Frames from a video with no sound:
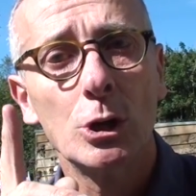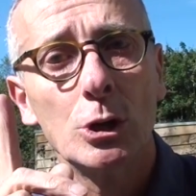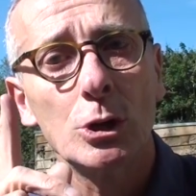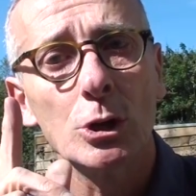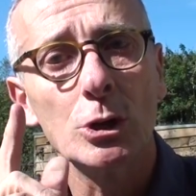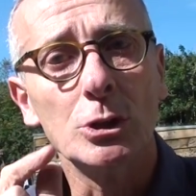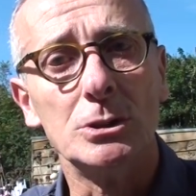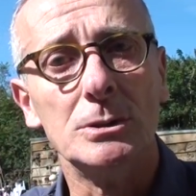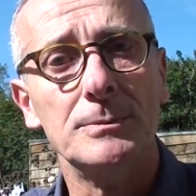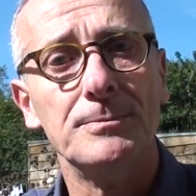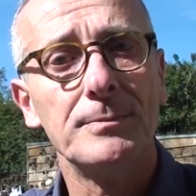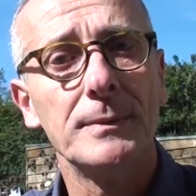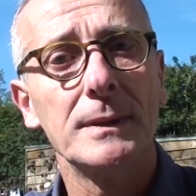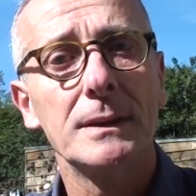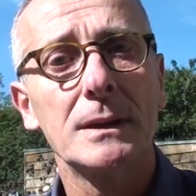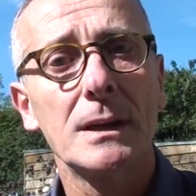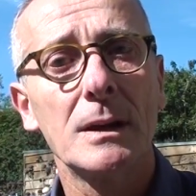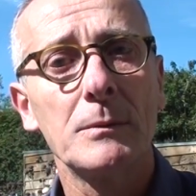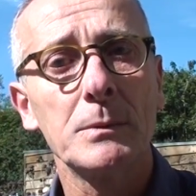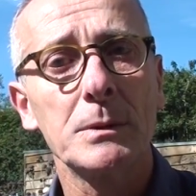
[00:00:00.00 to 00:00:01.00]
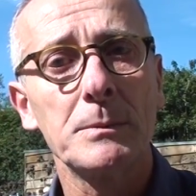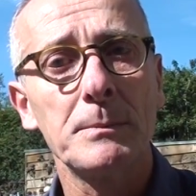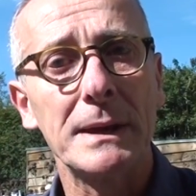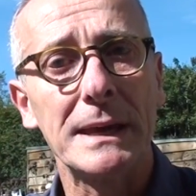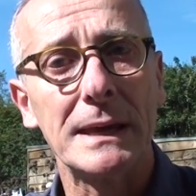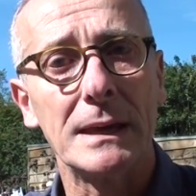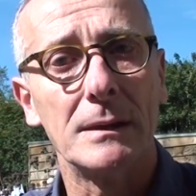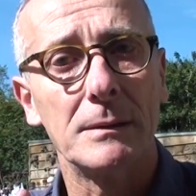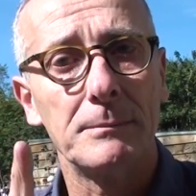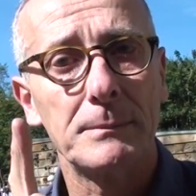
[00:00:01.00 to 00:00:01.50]
Good. Come with
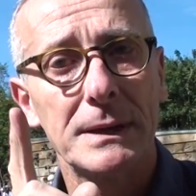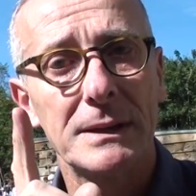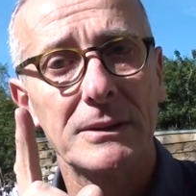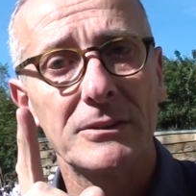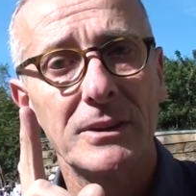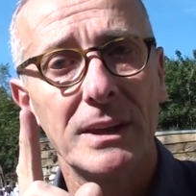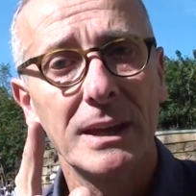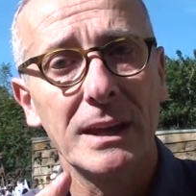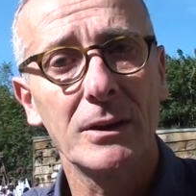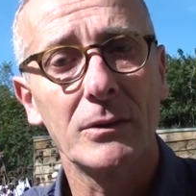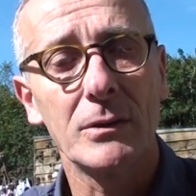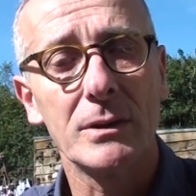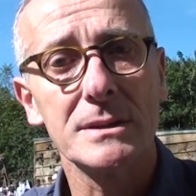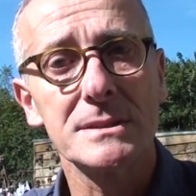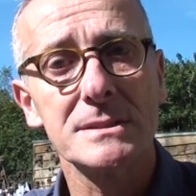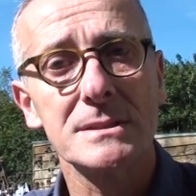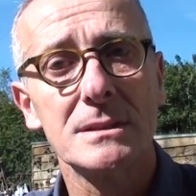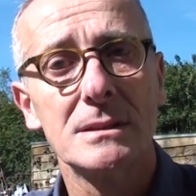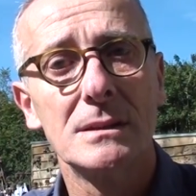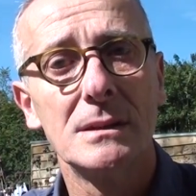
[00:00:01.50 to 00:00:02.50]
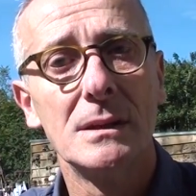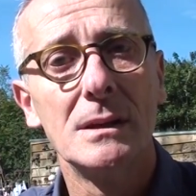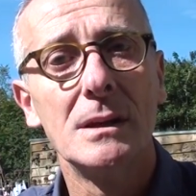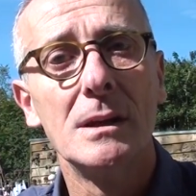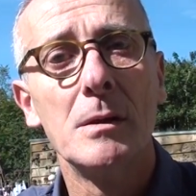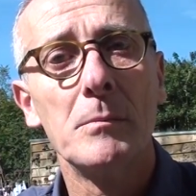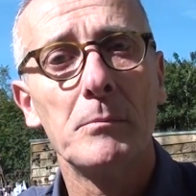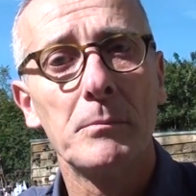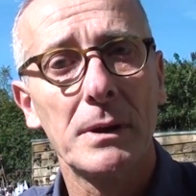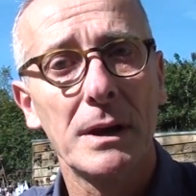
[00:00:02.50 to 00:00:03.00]
me, because here is
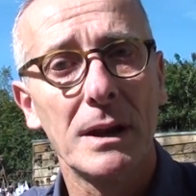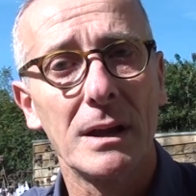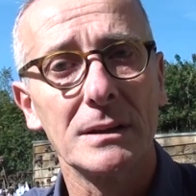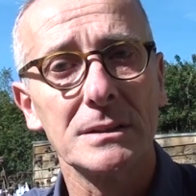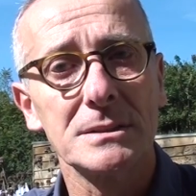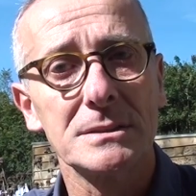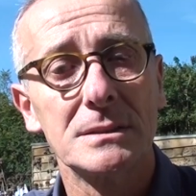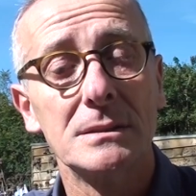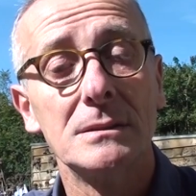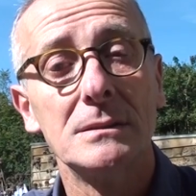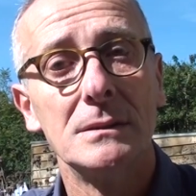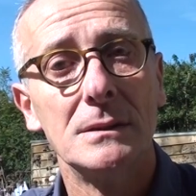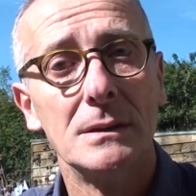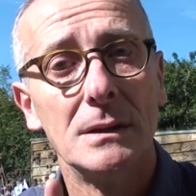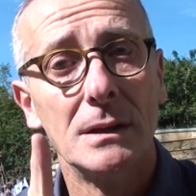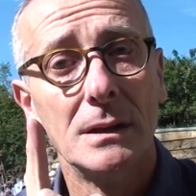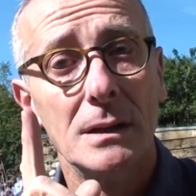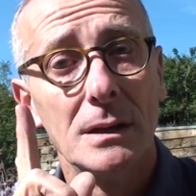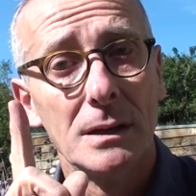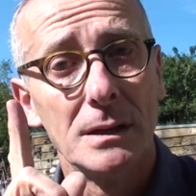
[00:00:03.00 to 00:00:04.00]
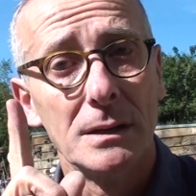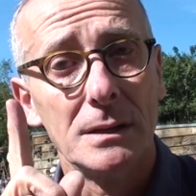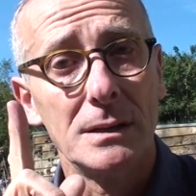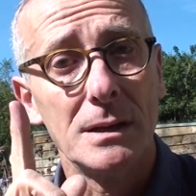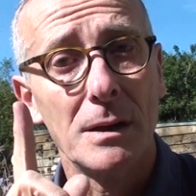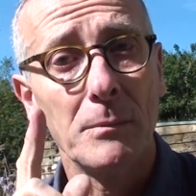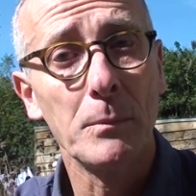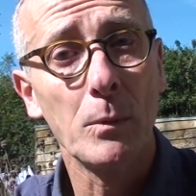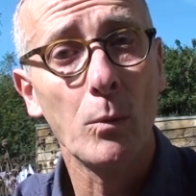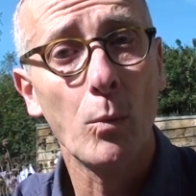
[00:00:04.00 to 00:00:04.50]
plant
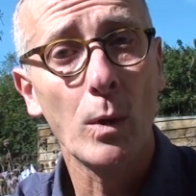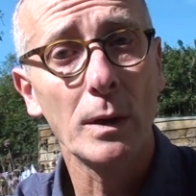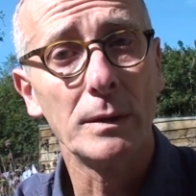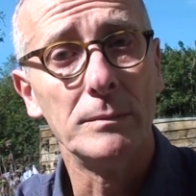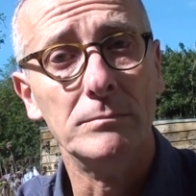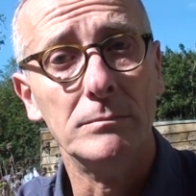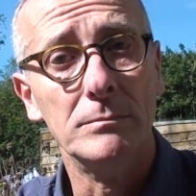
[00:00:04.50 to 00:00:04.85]
number 1.